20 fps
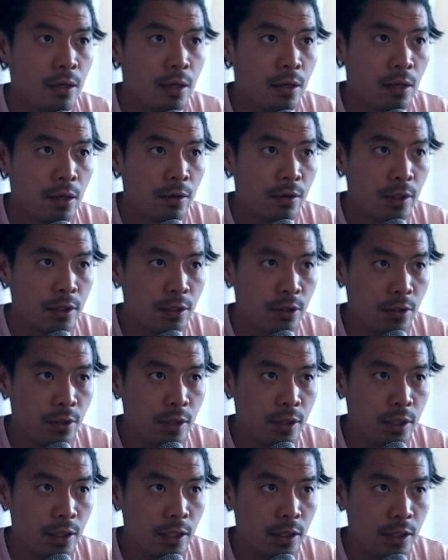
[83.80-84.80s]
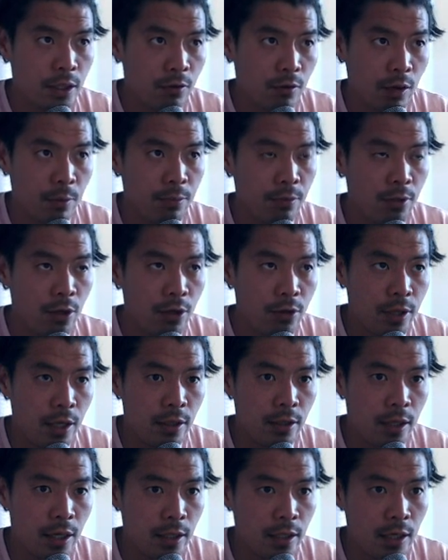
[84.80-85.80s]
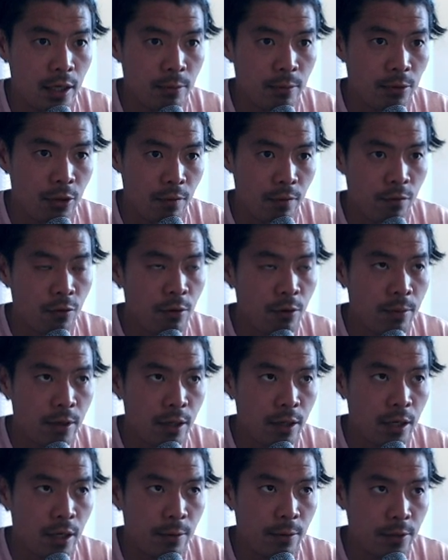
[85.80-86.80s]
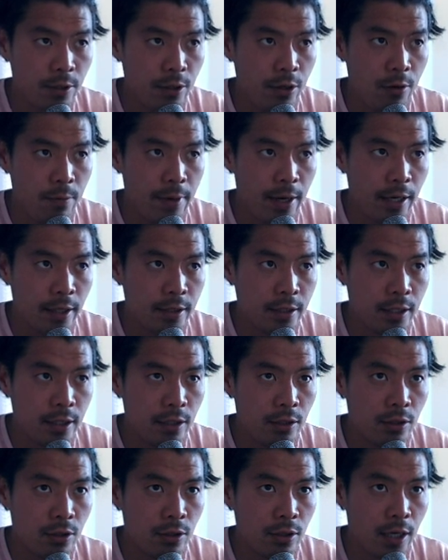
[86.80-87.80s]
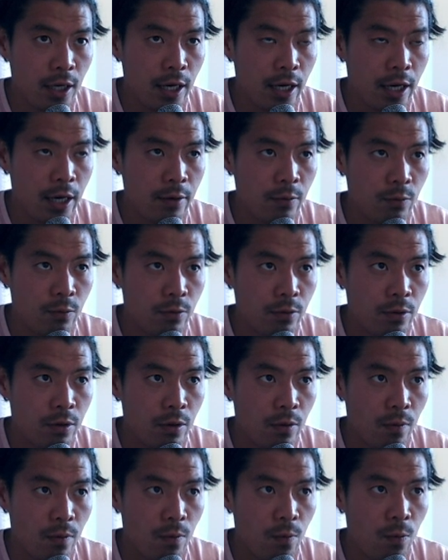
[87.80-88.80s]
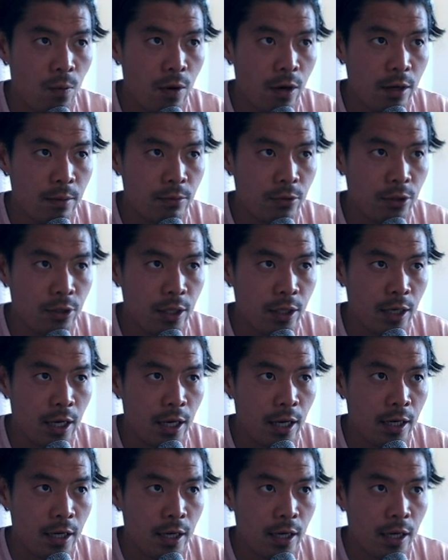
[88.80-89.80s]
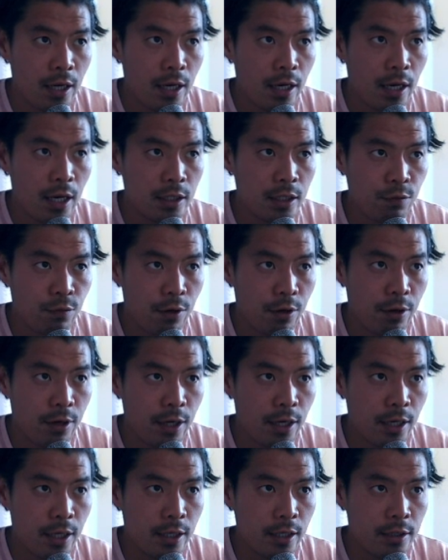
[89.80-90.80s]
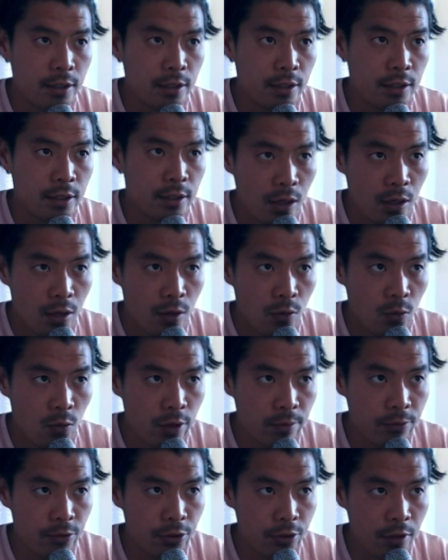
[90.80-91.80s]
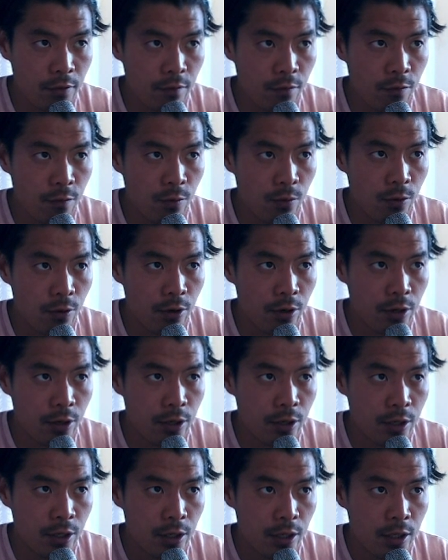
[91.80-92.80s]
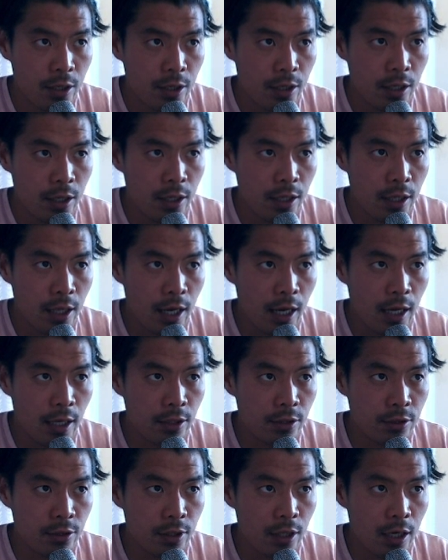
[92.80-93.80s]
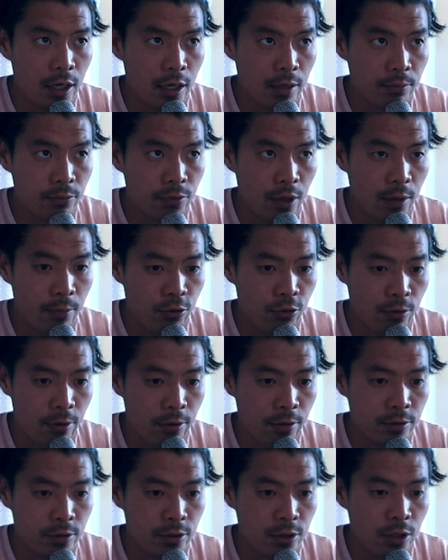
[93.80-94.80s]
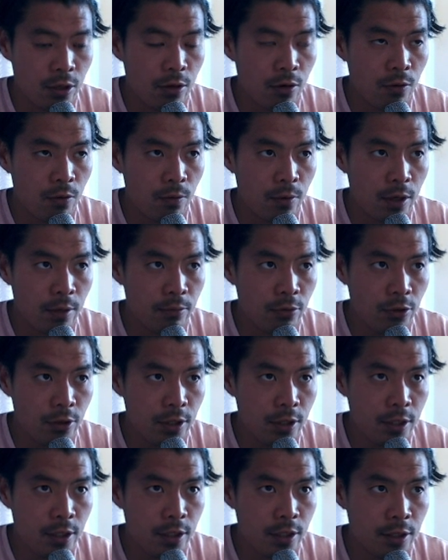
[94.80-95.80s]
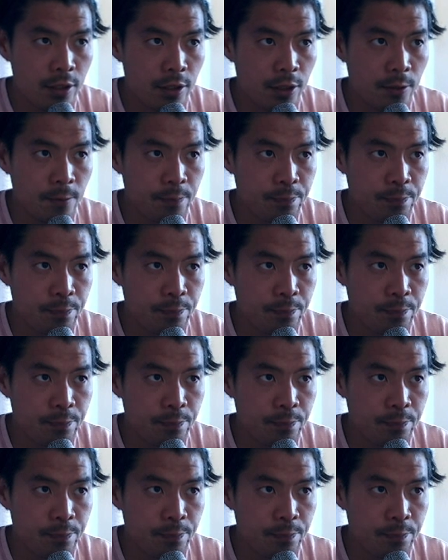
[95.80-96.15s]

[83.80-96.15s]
All right, so you can see it's like right below that line that I'm looking for. But I wanted to go back and take a look at what I'm looking at as far as what I'm looking for in the angle that I'm throwing. So when I'm looking here,